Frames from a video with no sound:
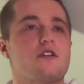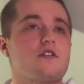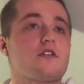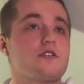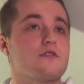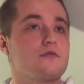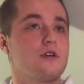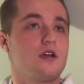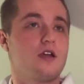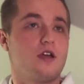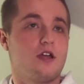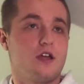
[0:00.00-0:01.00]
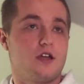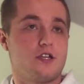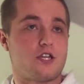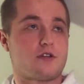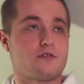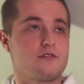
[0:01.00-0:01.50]
Are you,
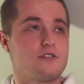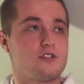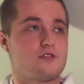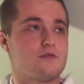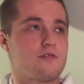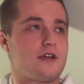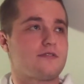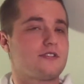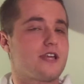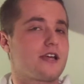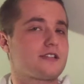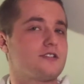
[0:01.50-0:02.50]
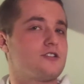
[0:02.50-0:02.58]
did you have sex?